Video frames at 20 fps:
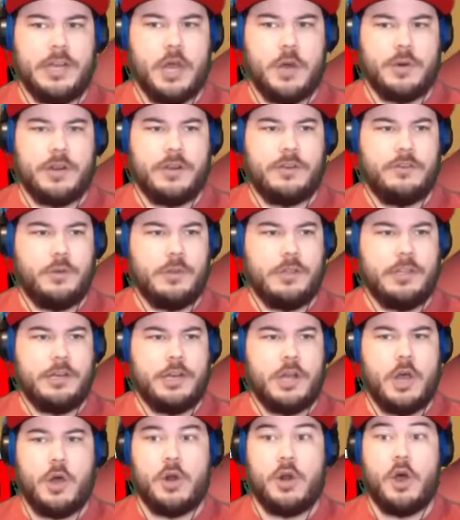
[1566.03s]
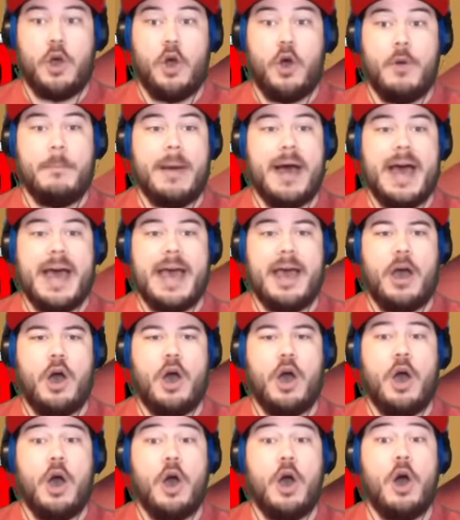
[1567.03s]
noted, duly noted. Oh my,
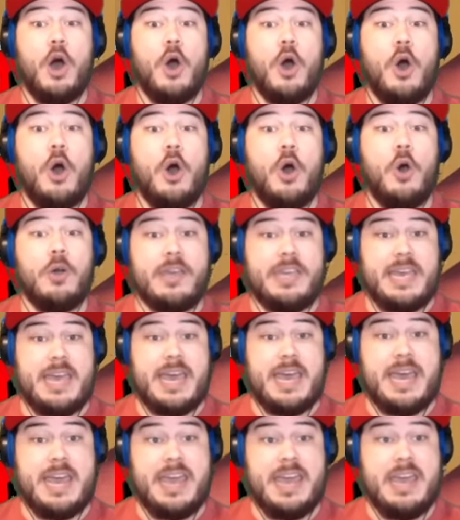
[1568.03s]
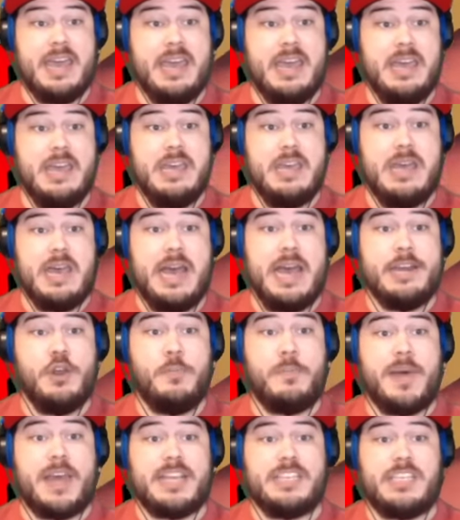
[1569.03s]
okay. I
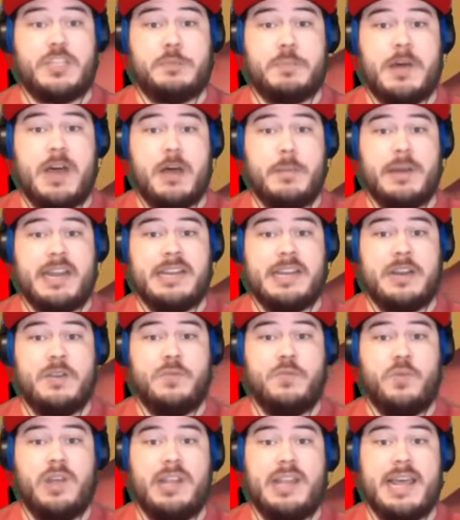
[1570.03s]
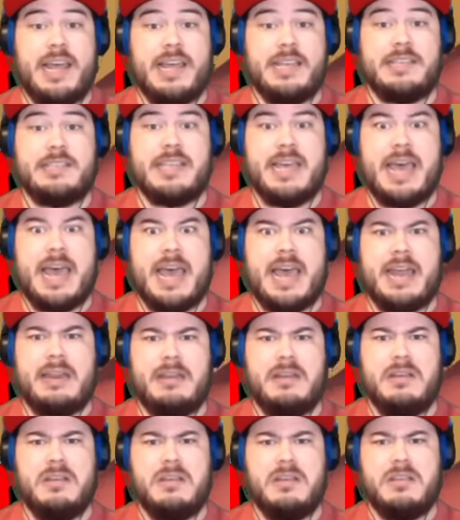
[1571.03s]
knew Bessie spawned, but I didn't realize that
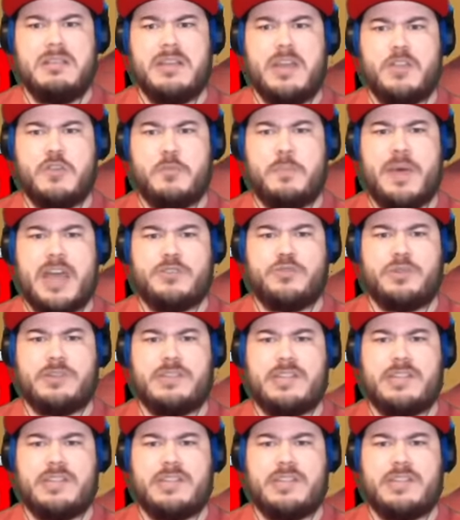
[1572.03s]
the other Patrick